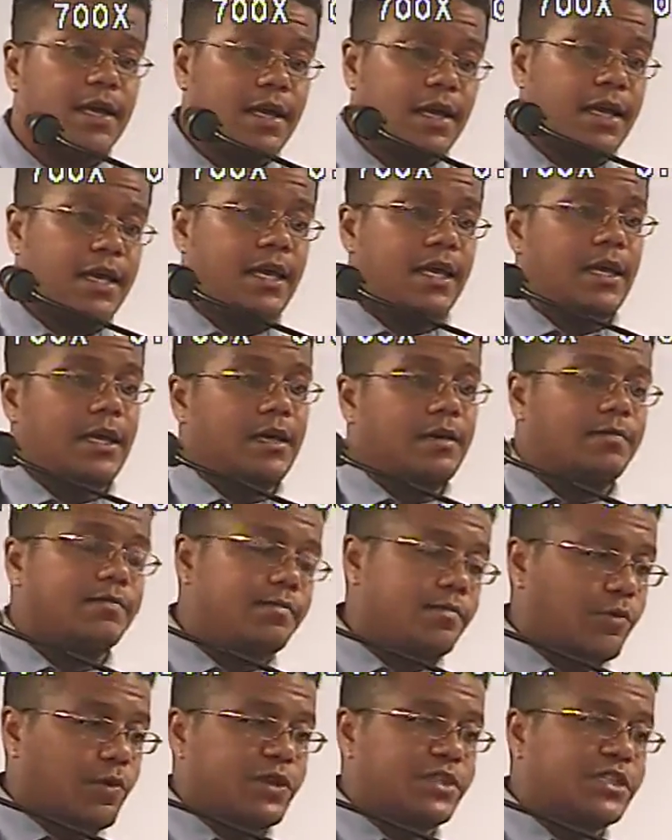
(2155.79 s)
he
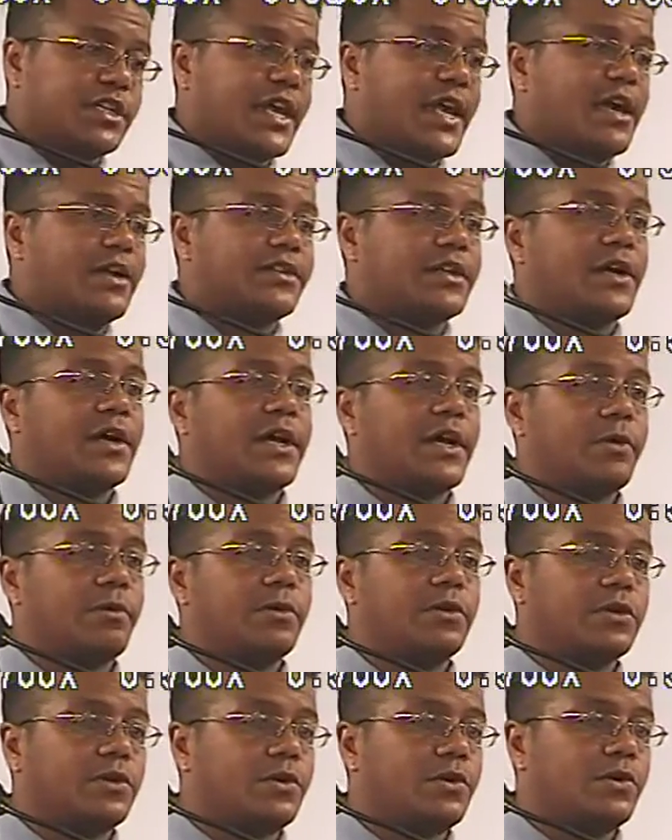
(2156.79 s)
would stay out there. He
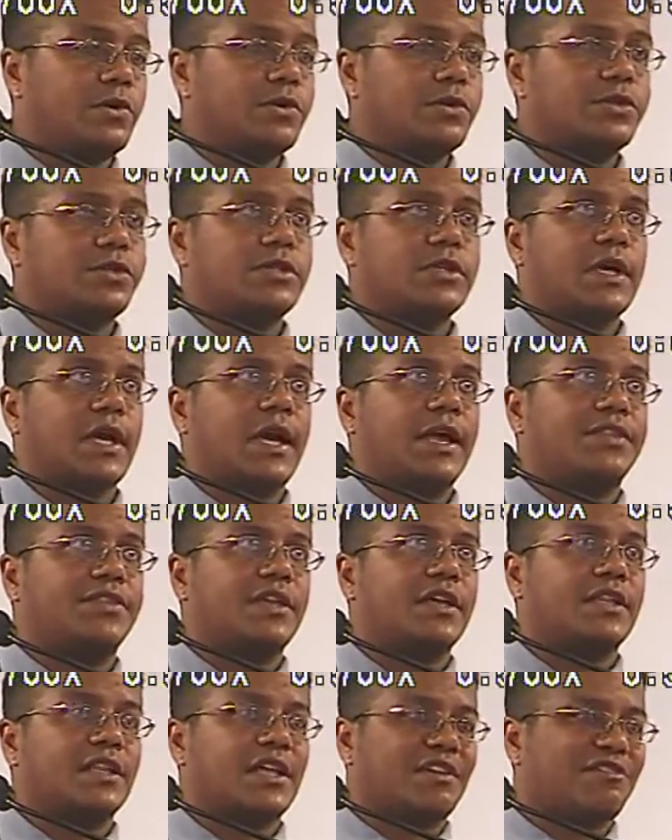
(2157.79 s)
would lose, I
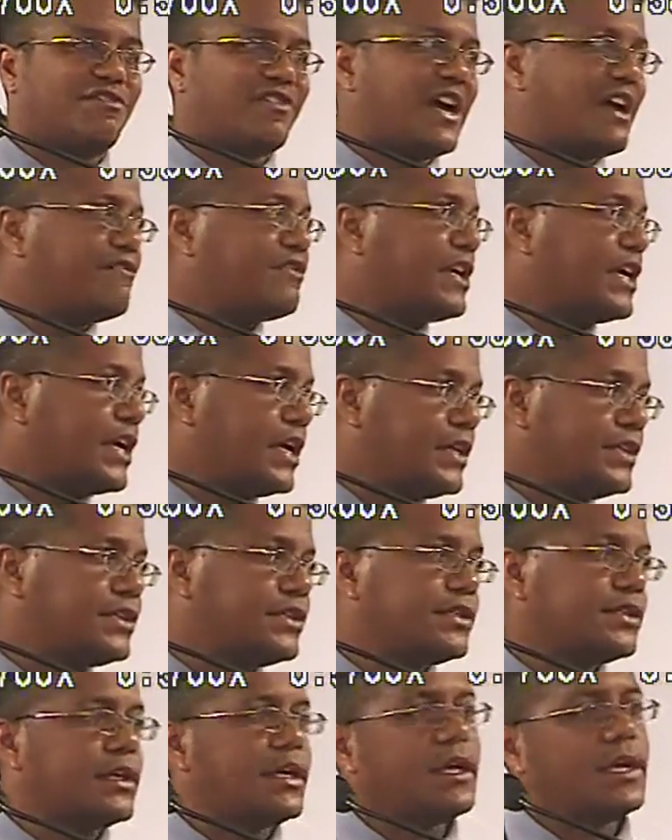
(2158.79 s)
think, like five
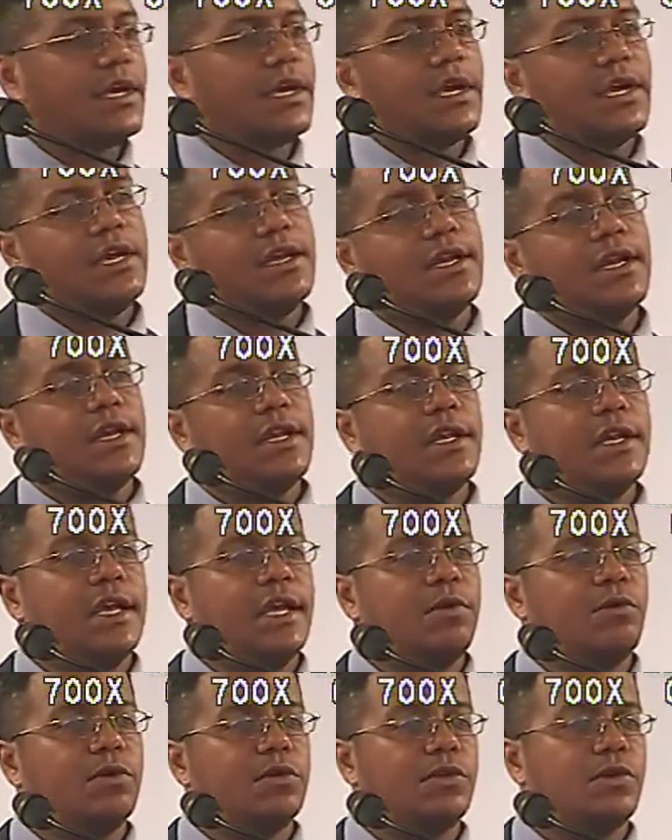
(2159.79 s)
kids, and then
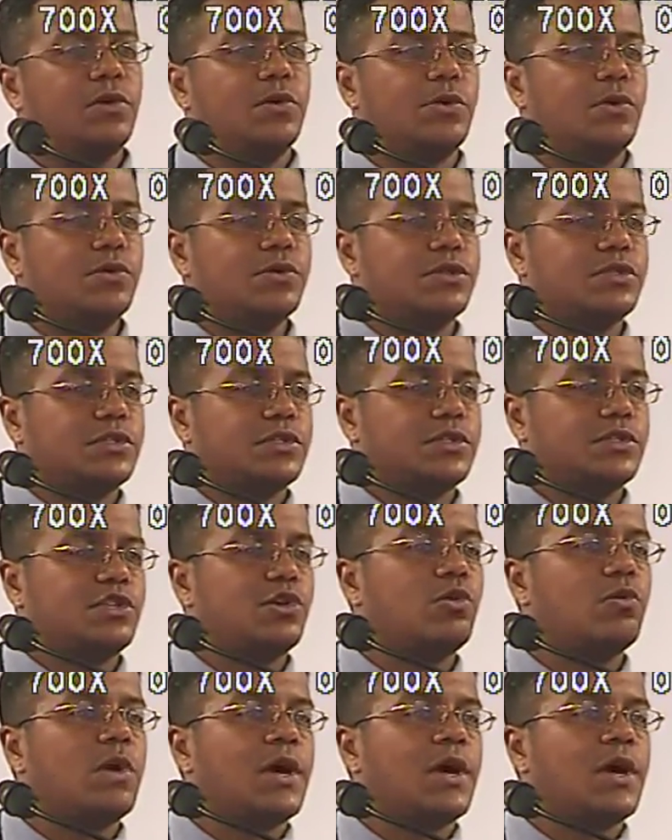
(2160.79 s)
he would lose two